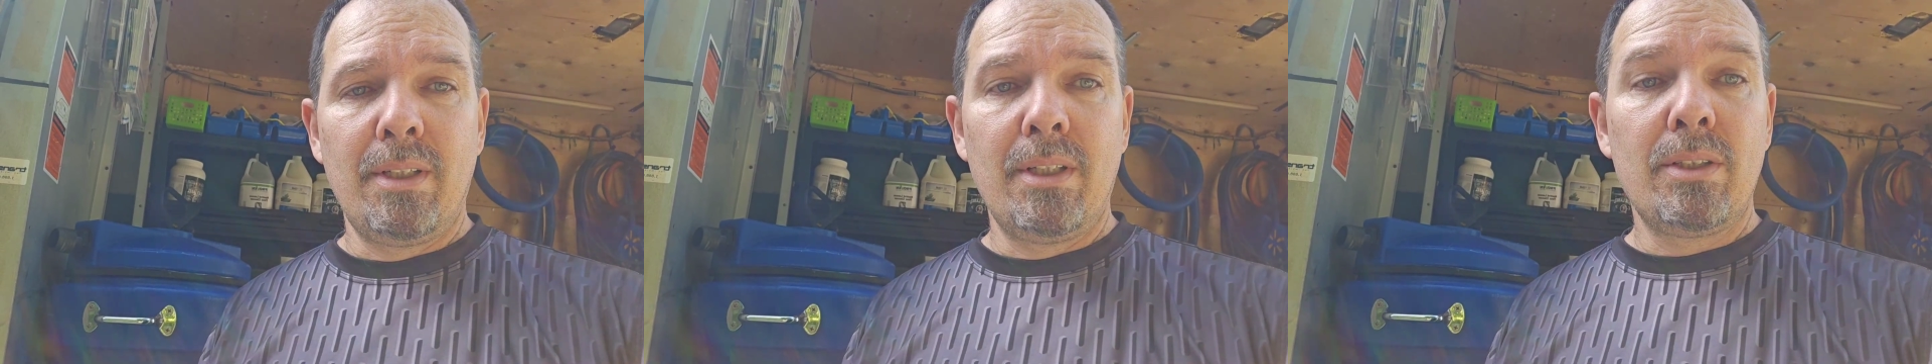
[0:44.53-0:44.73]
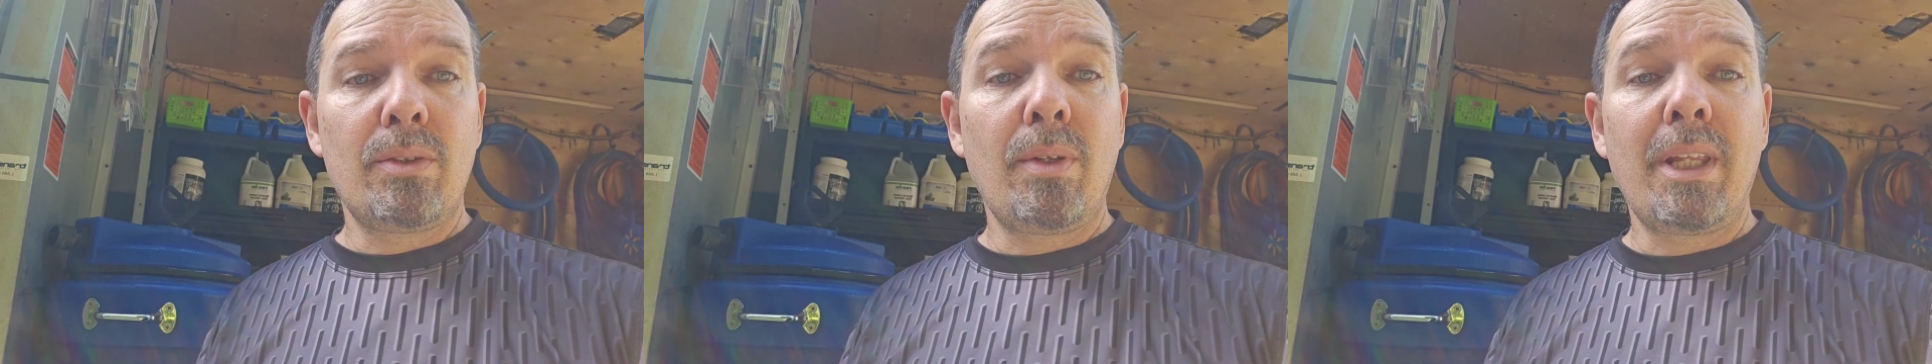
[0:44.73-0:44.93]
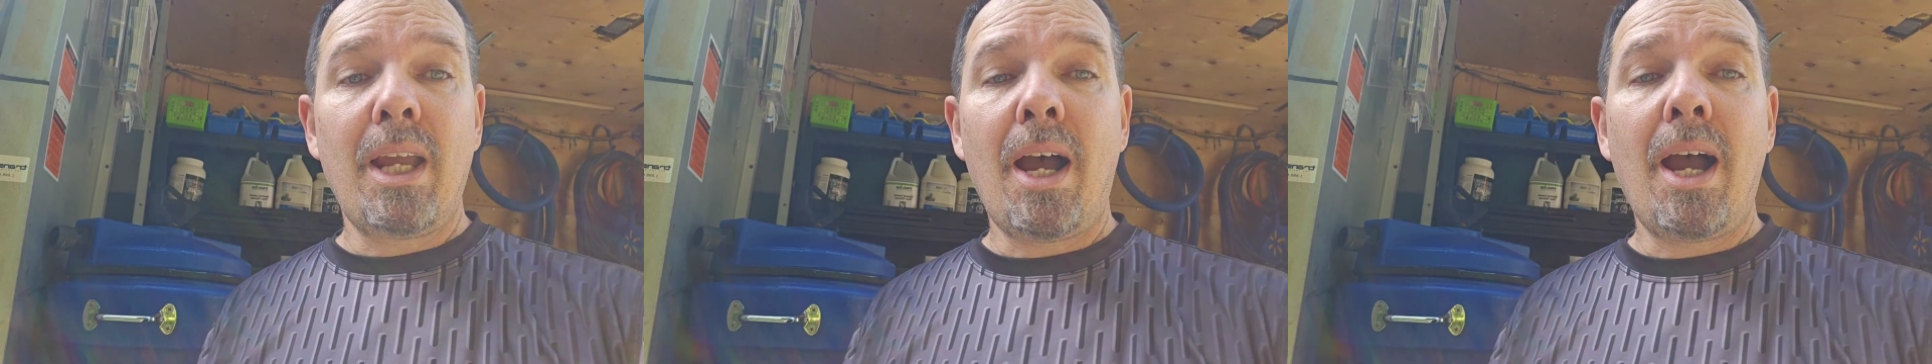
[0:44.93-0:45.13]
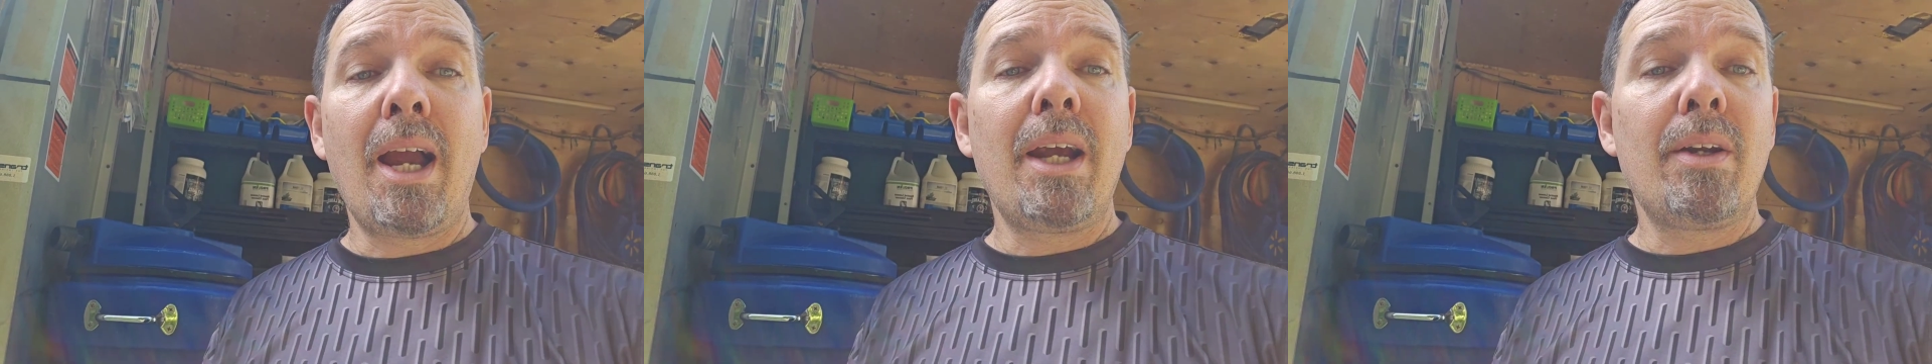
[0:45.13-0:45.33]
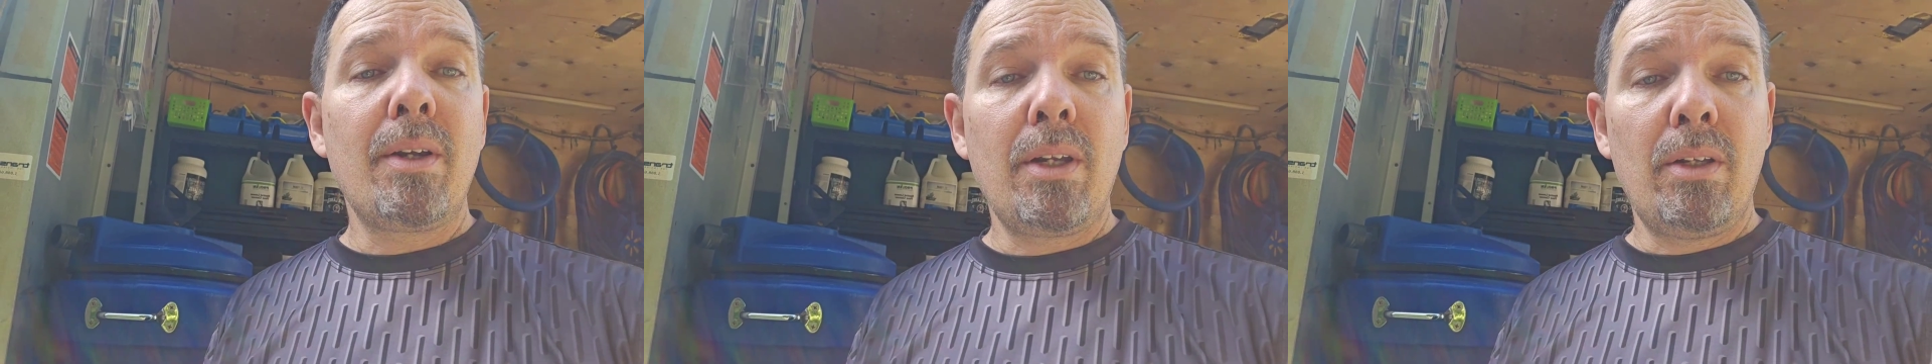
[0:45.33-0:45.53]
So they
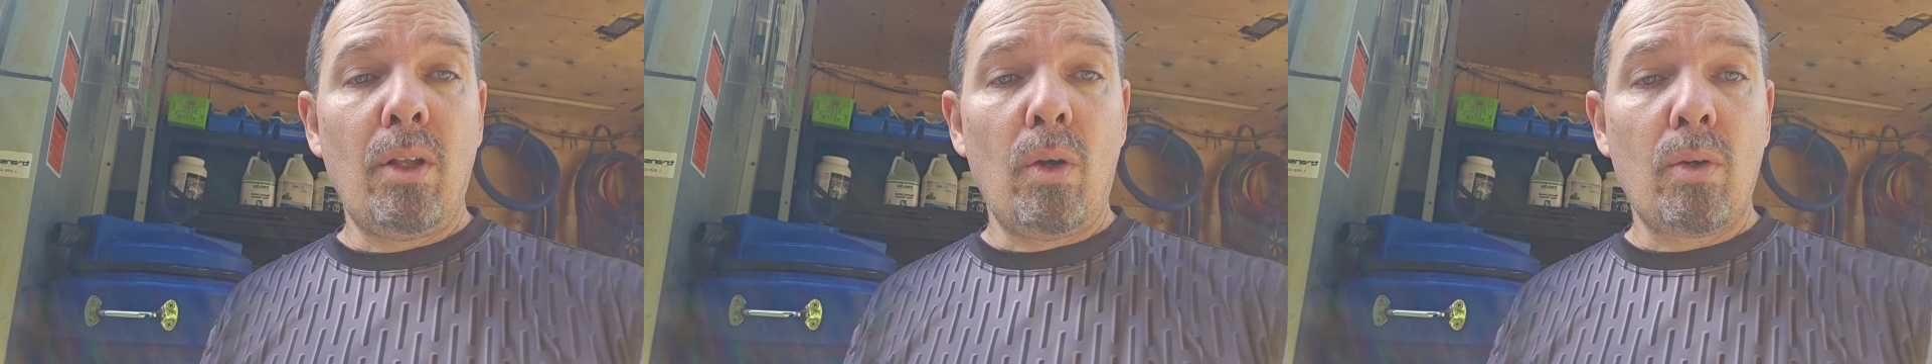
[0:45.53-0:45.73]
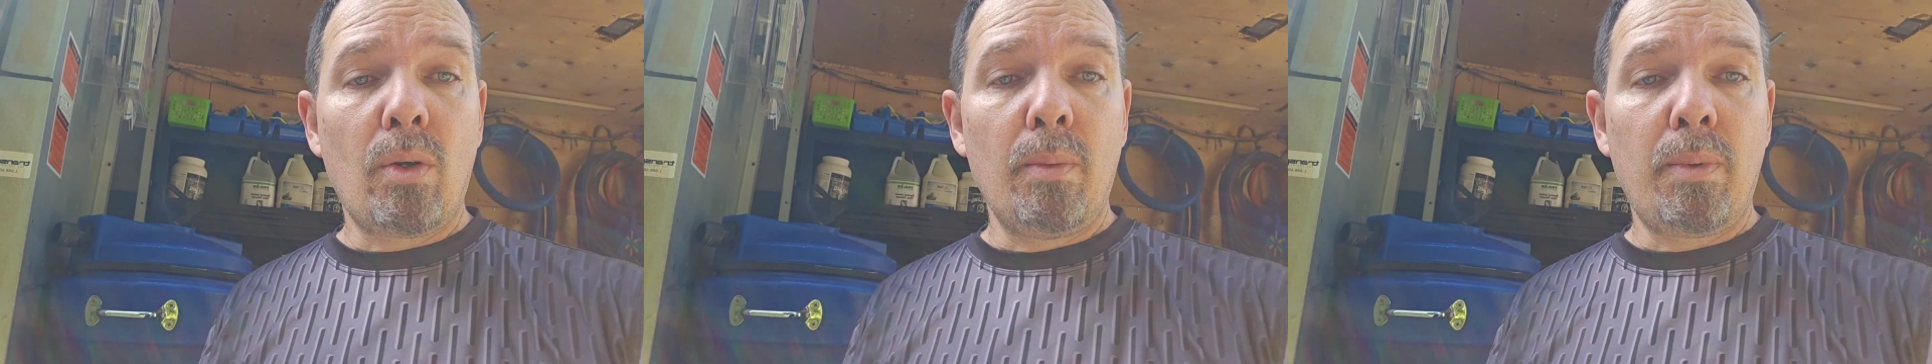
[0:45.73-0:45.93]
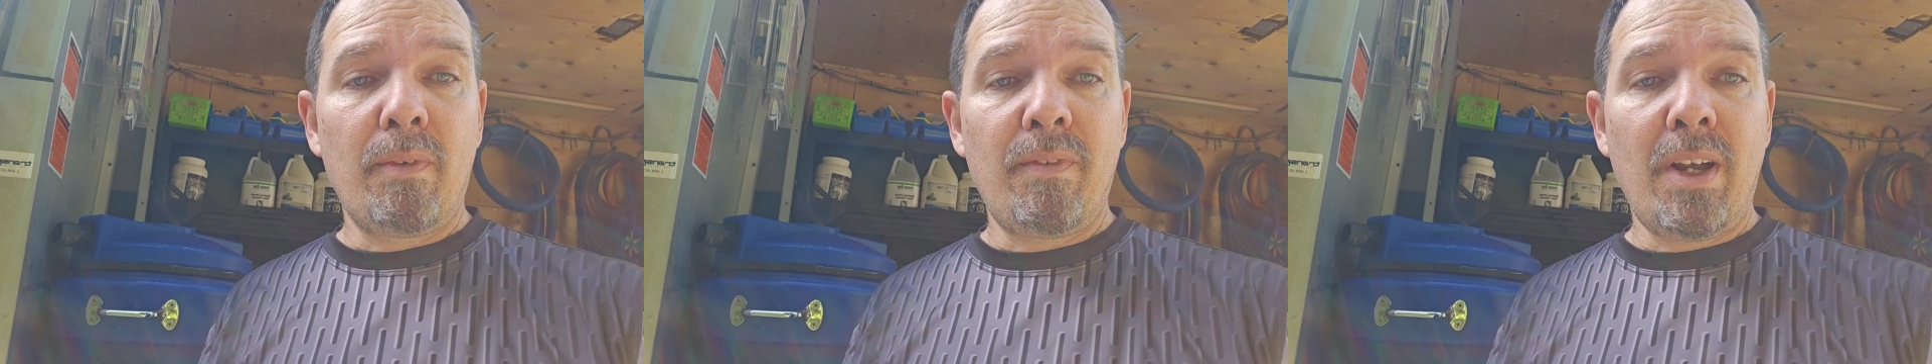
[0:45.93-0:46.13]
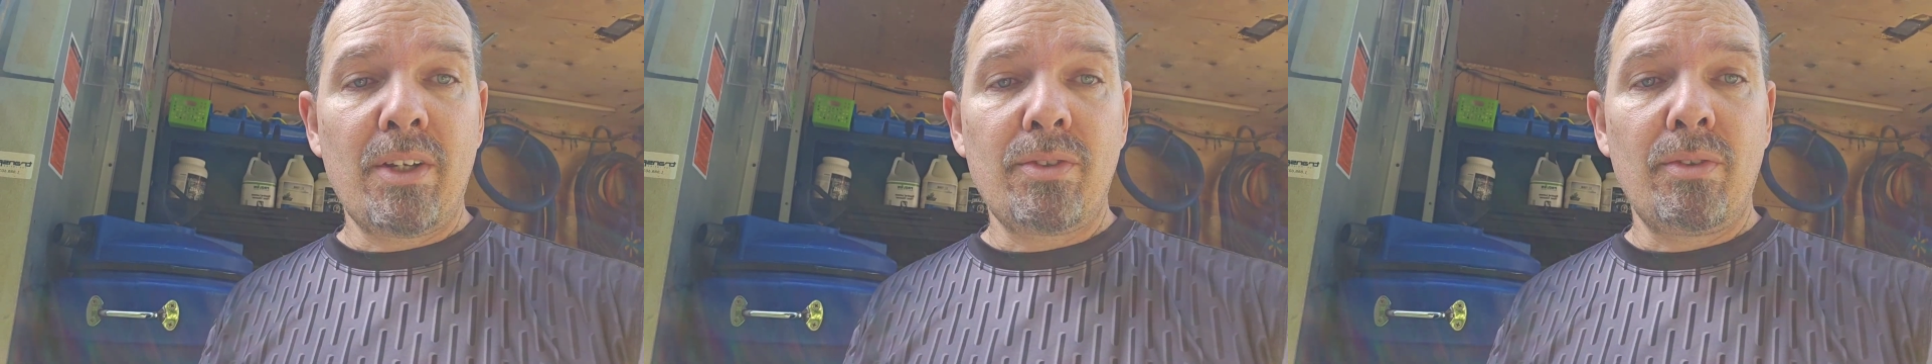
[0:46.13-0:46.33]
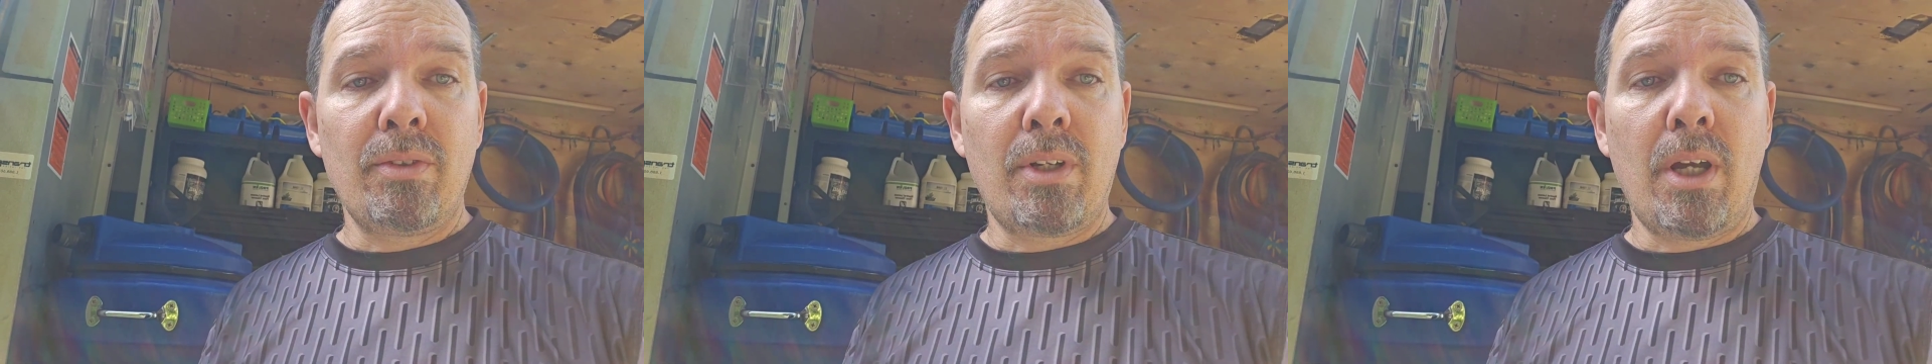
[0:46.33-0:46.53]
hired a local professional